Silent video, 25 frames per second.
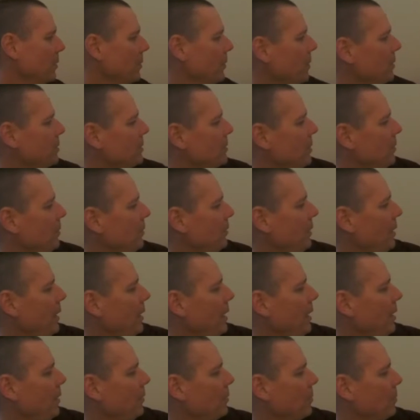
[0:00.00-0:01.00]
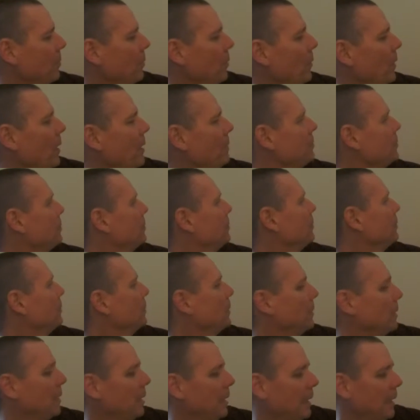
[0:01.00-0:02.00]
Christian CDs from the wife.
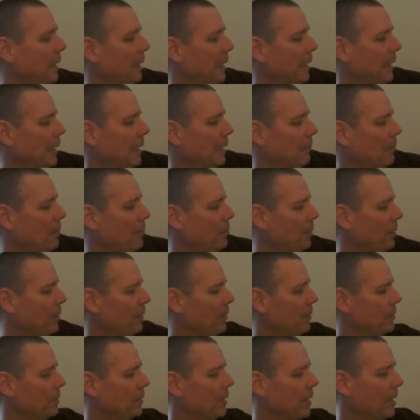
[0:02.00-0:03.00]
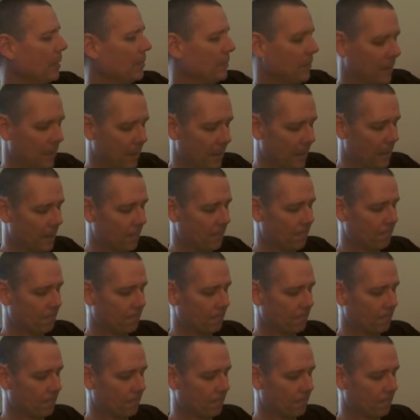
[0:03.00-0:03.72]
Let me put this off here.